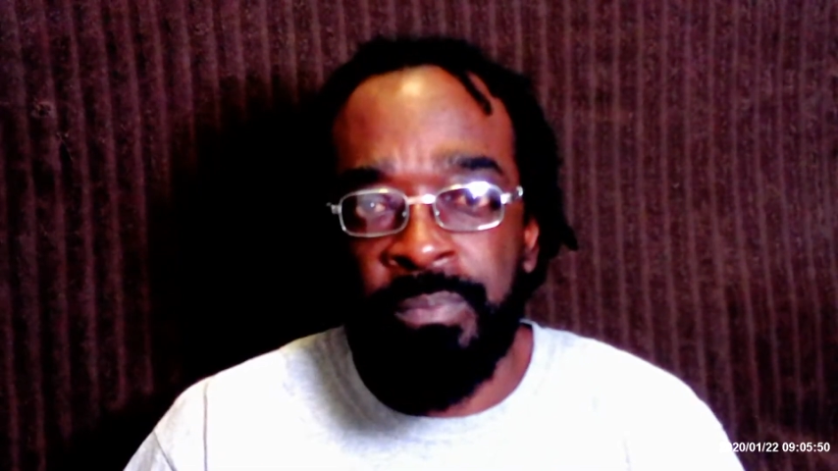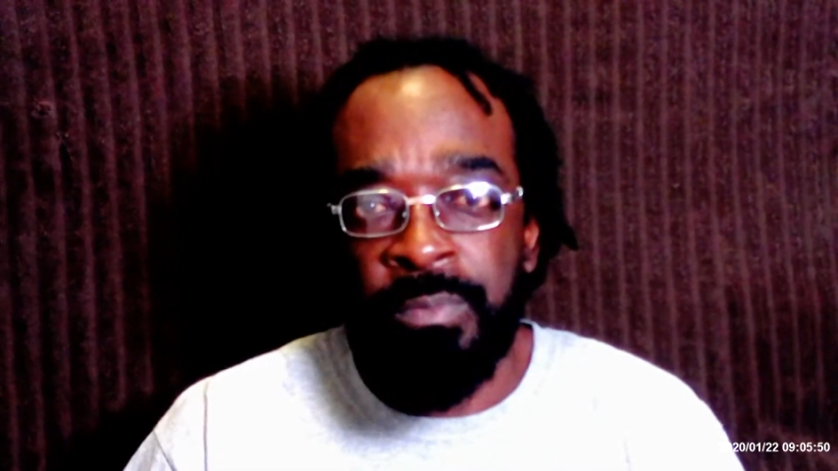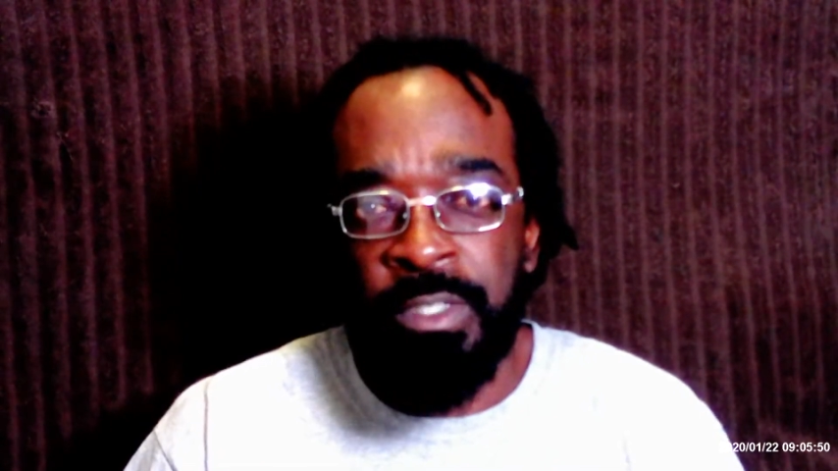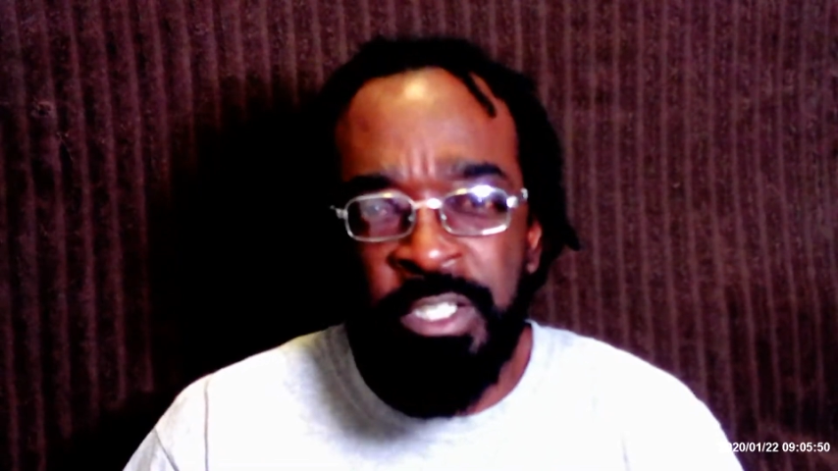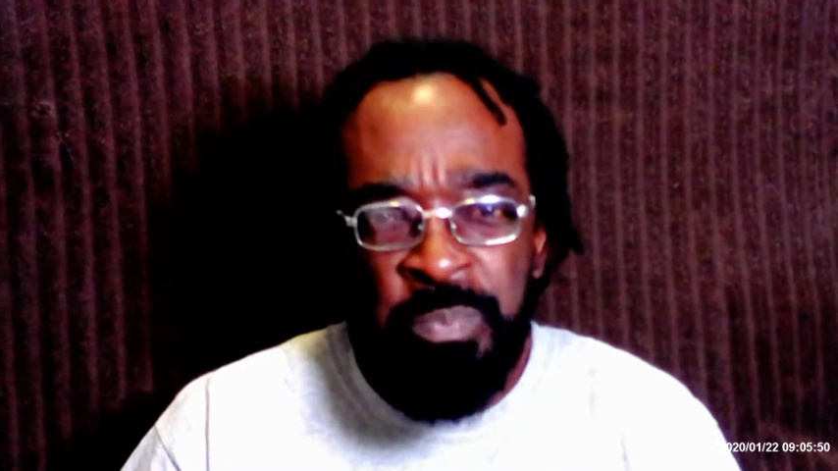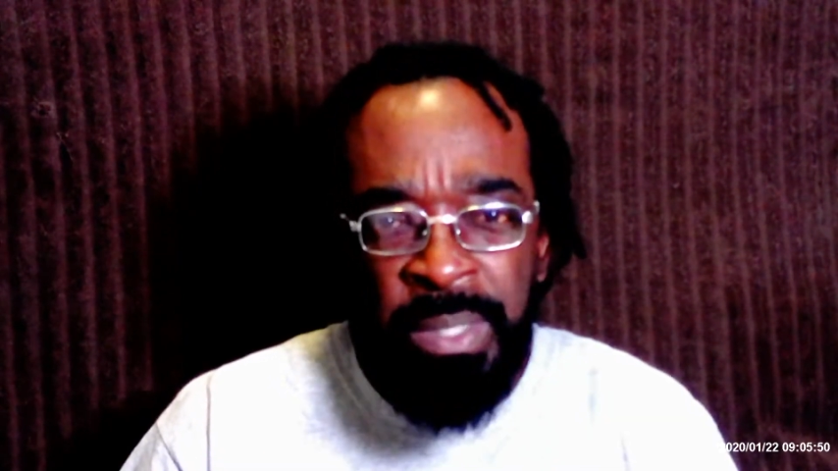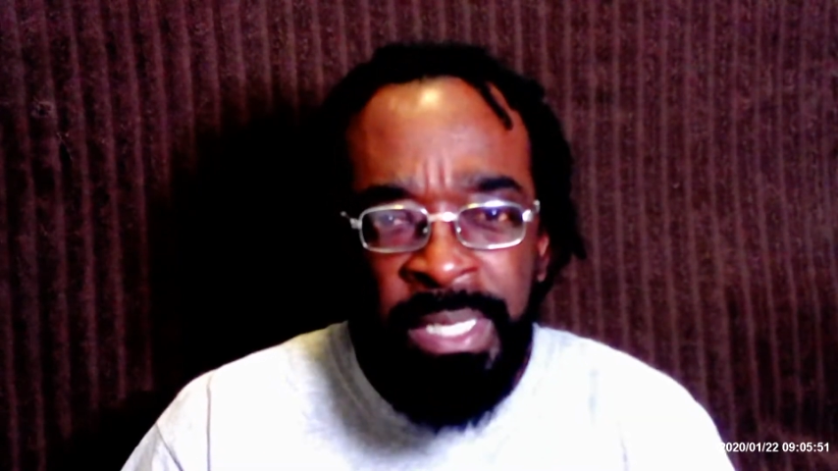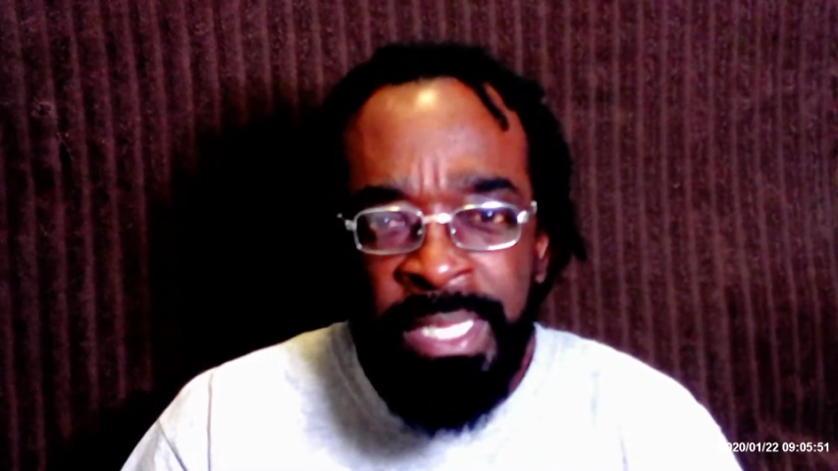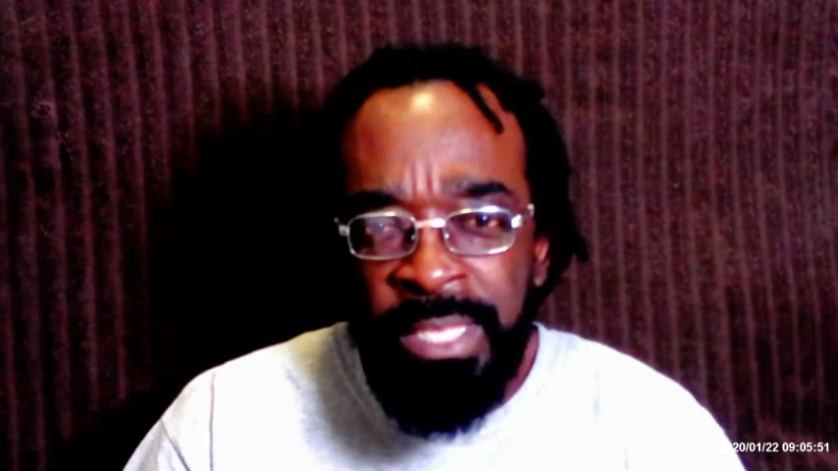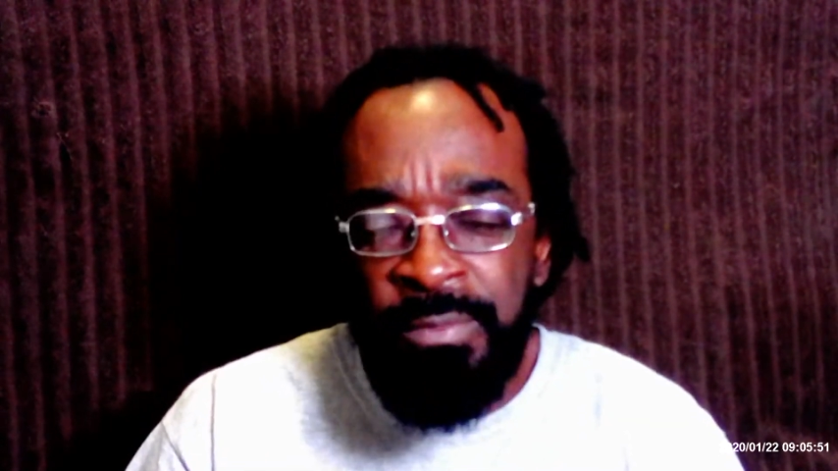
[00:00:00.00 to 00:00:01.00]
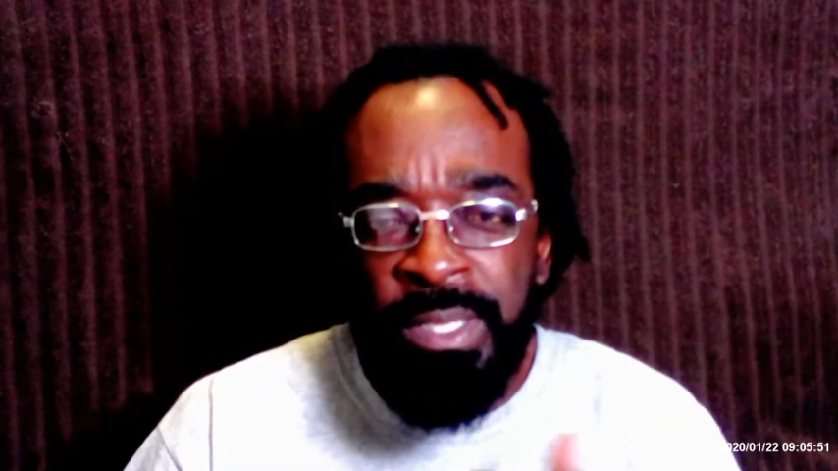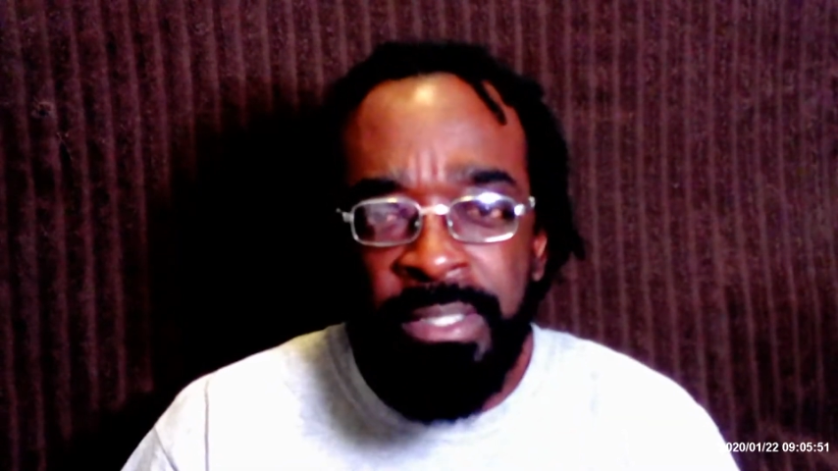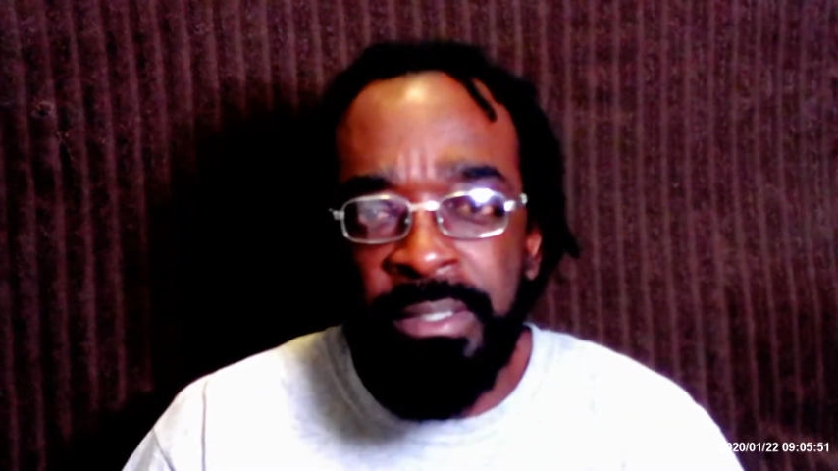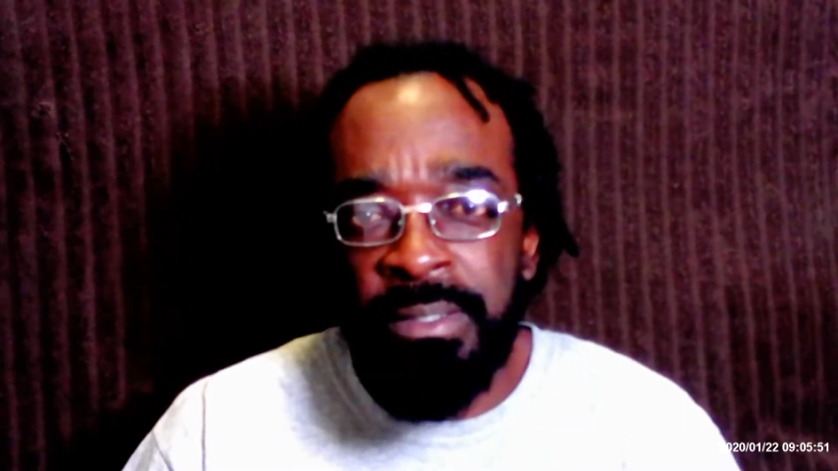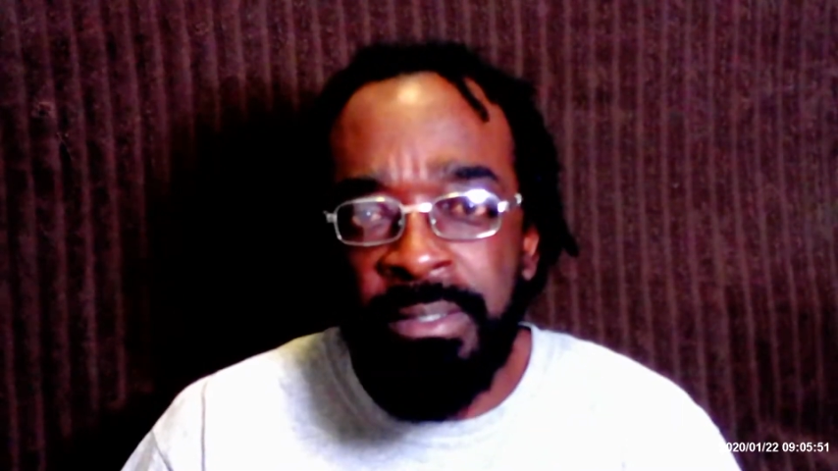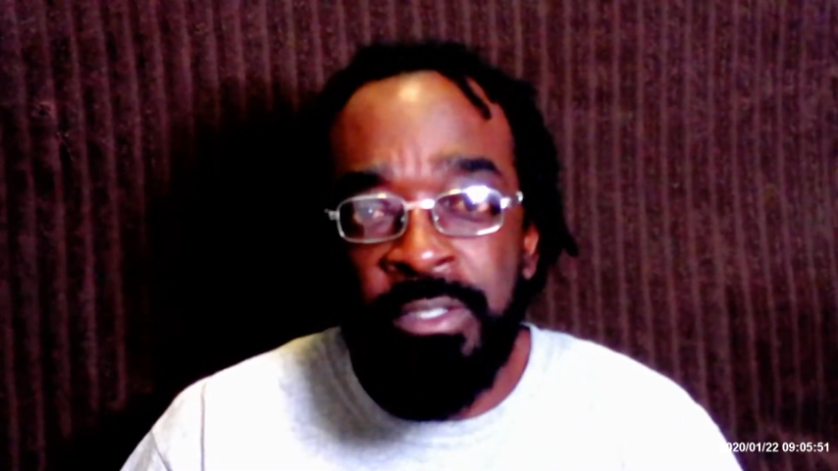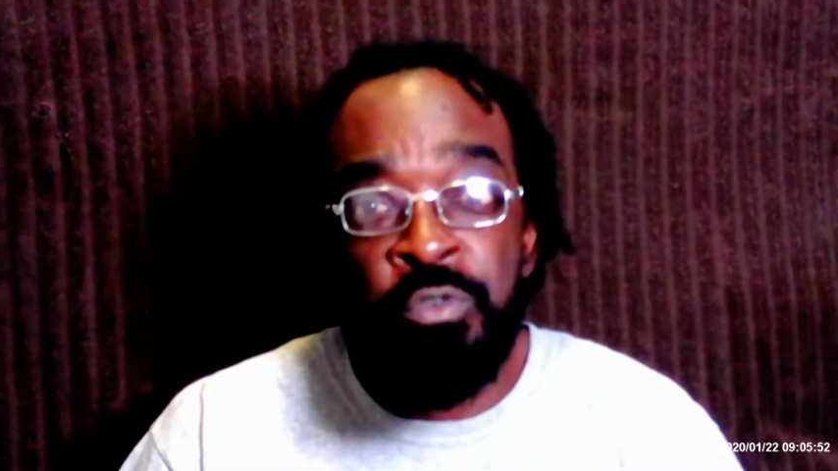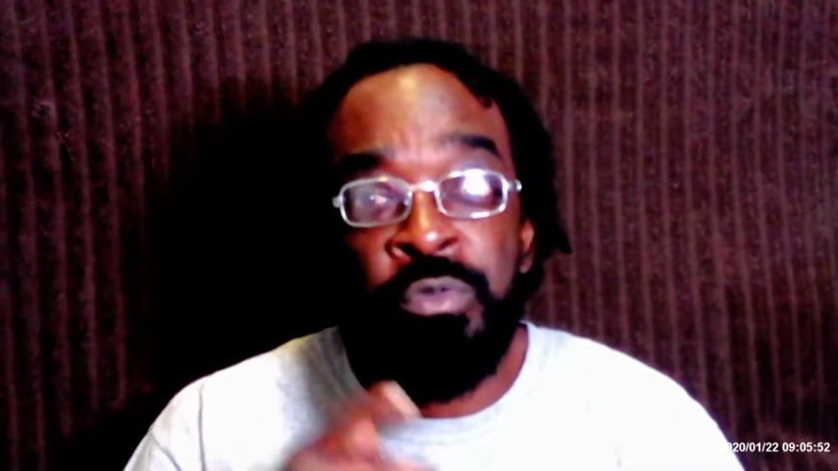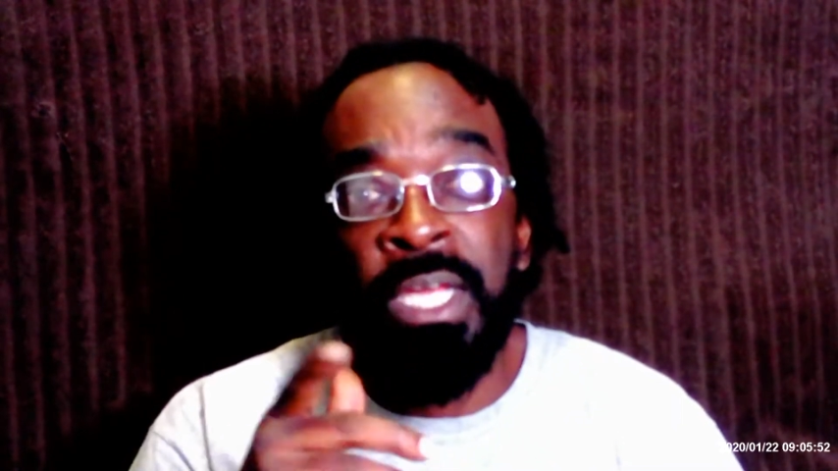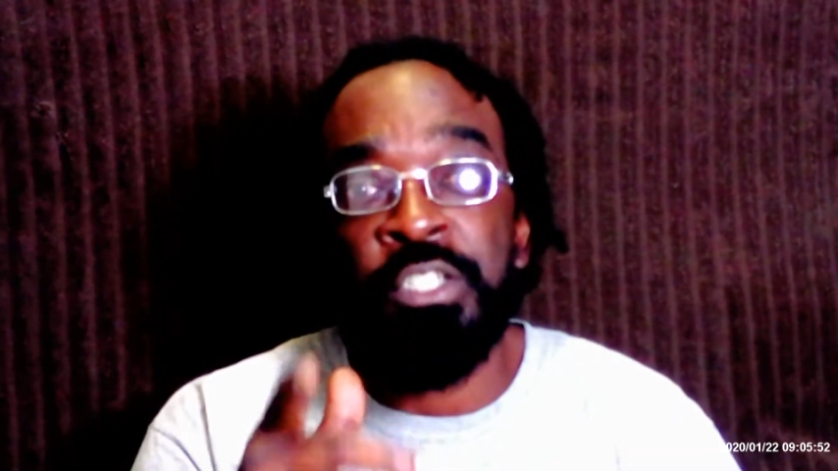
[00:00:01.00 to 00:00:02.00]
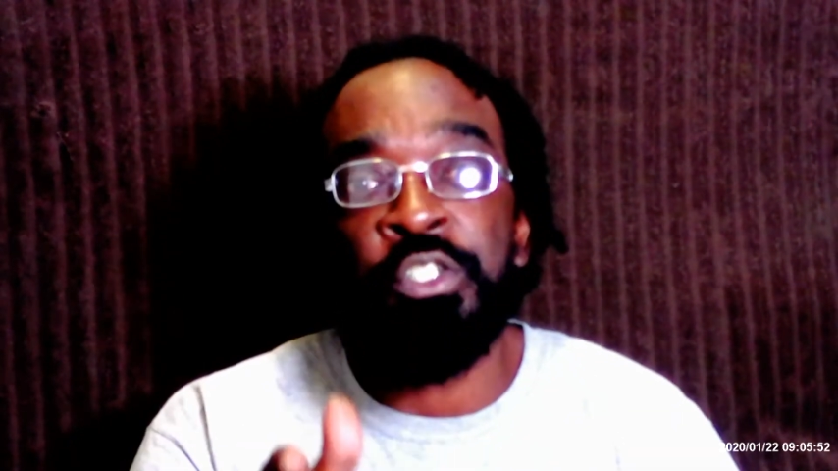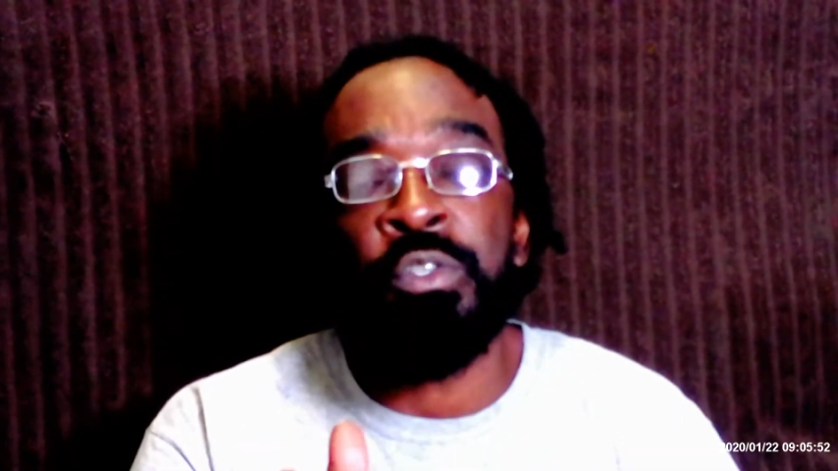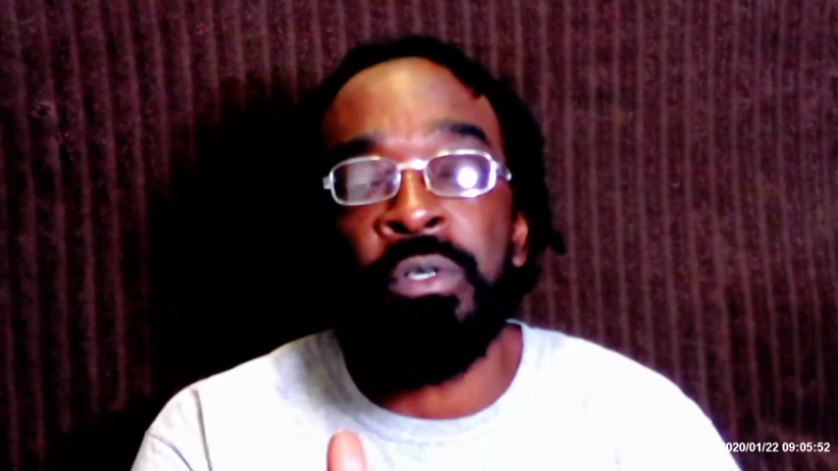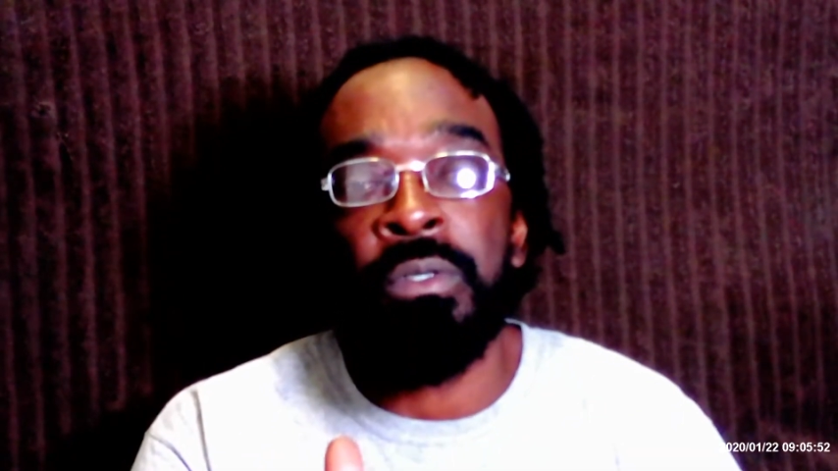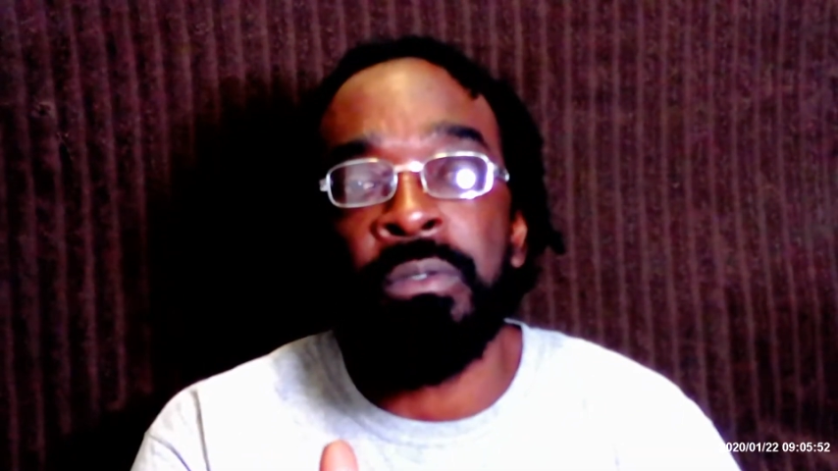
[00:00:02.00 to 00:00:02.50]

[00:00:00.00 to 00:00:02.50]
Because believing, you're not sure.